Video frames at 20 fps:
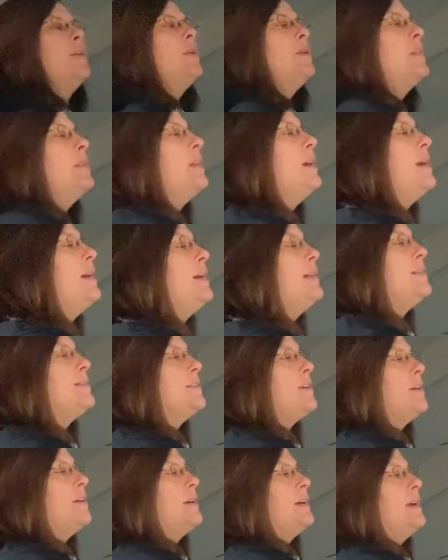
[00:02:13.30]
let's
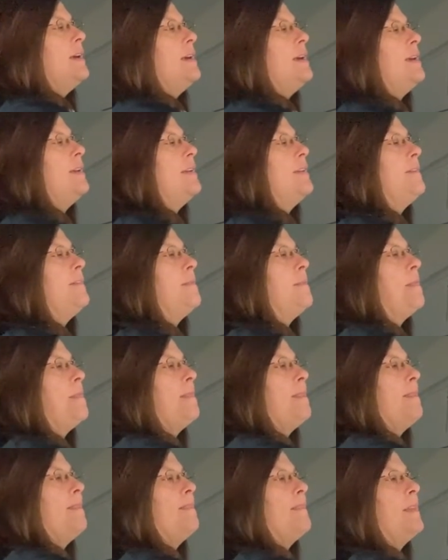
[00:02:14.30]
go ahead,
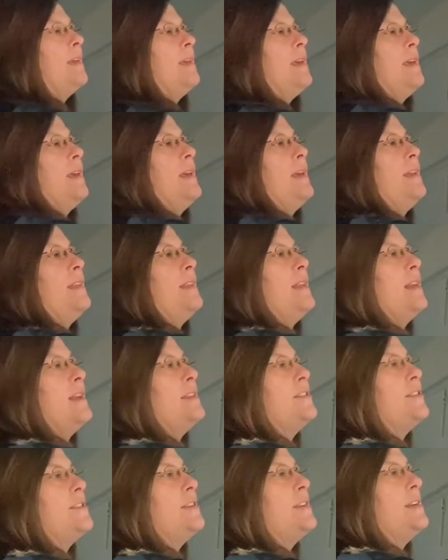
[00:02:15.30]
and the
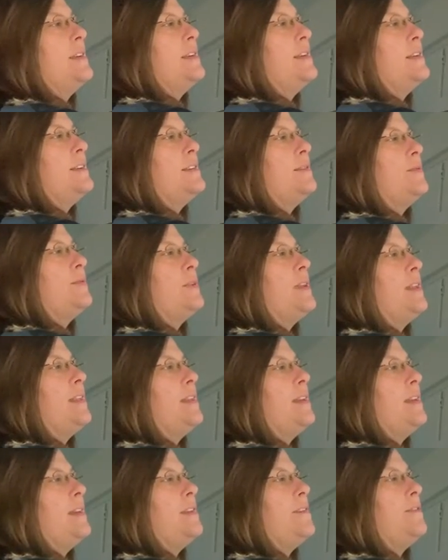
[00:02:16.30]
answer is, we
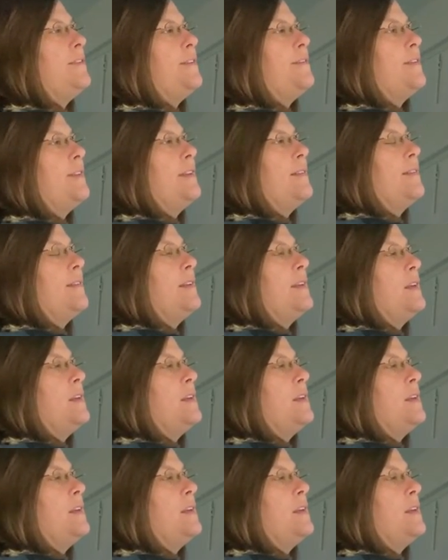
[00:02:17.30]
think it's 50.